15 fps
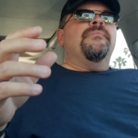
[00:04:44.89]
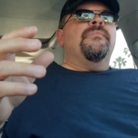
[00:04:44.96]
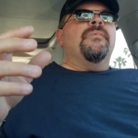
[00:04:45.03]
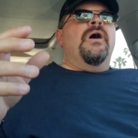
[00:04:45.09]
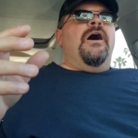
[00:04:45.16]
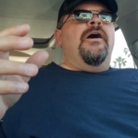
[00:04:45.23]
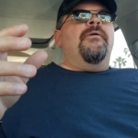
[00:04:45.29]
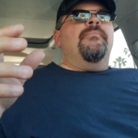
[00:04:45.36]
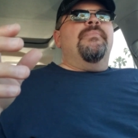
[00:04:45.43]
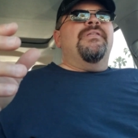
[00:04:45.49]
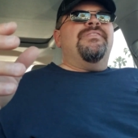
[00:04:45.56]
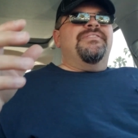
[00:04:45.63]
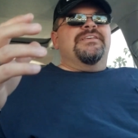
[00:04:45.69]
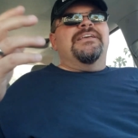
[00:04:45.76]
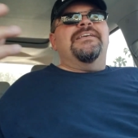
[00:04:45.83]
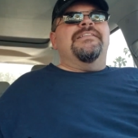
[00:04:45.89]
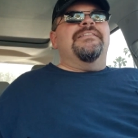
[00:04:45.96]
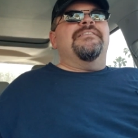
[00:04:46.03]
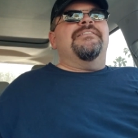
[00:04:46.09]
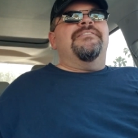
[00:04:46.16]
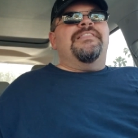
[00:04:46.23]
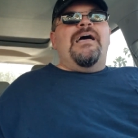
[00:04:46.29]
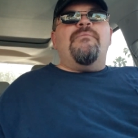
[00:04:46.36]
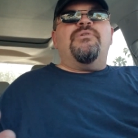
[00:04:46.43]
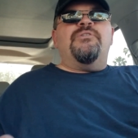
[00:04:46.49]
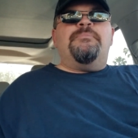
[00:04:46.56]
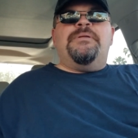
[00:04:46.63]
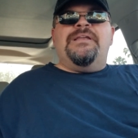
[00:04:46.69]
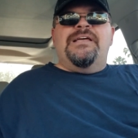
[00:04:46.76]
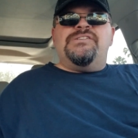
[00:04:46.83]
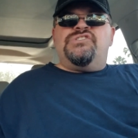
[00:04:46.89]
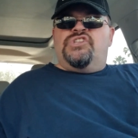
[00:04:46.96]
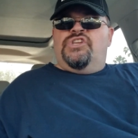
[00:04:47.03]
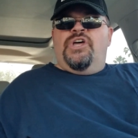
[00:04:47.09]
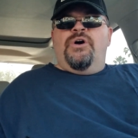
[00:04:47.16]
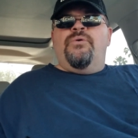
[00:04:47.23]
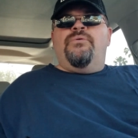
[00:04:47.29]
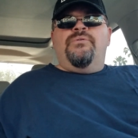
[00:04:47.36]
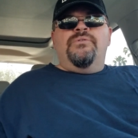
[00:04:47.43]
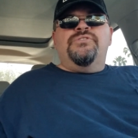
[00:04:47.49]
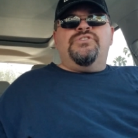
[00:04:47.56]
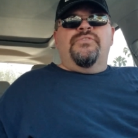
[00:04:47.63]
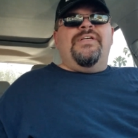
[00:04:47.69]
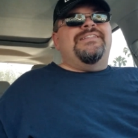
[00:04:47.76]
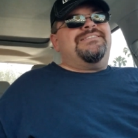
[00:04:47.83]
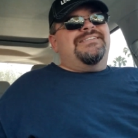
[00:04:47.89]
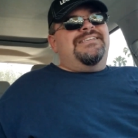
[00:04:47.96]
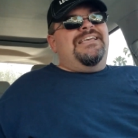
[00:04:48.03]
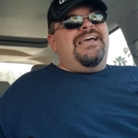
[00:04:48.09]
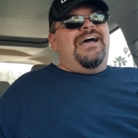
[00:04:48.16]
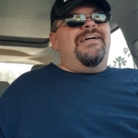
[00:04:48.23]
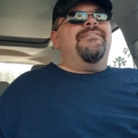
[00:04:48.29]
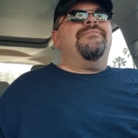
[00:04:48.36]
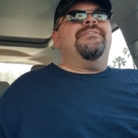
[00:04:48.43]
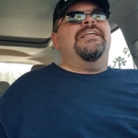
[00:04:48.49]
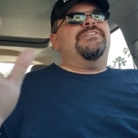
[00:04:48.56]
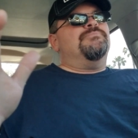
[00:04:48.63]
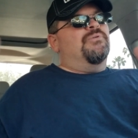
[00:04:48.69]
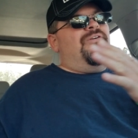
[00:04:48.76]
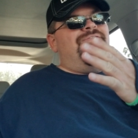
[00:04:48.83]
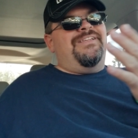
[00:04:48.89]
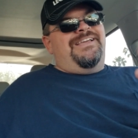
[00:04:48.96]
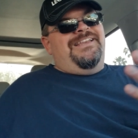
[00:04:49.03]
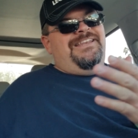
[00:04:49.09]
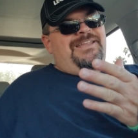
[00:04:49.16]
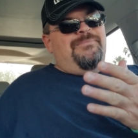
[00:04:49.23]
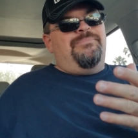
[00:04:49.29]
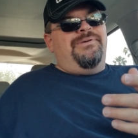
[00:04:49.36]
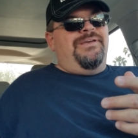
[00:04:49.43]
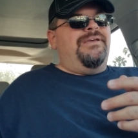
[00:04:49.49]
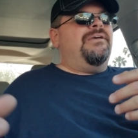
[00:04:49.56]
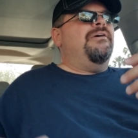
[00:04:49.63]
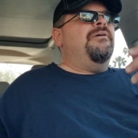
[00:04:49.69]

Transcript: uh, that would have been nice to know. So that's kind of, that's more of like a nitpick.